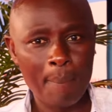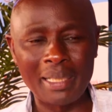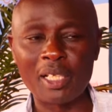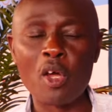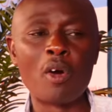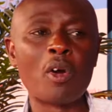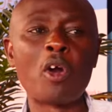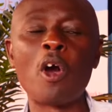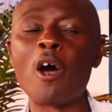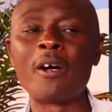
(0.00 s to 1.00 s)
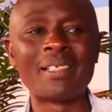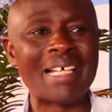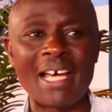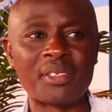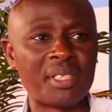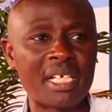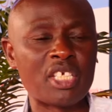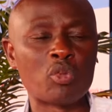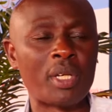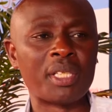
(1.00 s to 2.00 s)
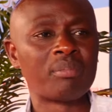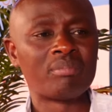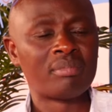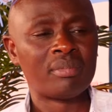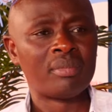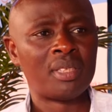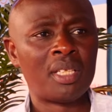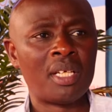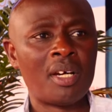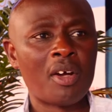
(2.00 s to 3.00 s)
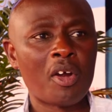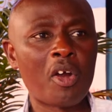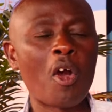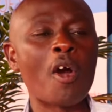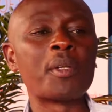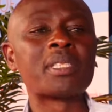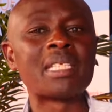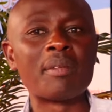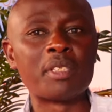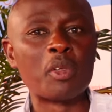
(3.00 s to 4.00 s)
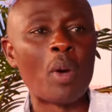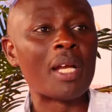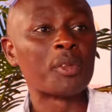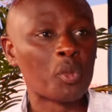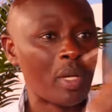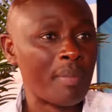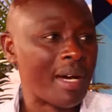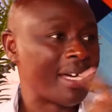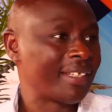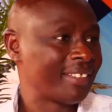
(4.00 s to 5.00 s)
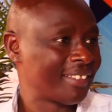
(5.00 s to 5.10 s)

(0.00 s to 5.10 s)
But gone are the days when God saved the world through a man.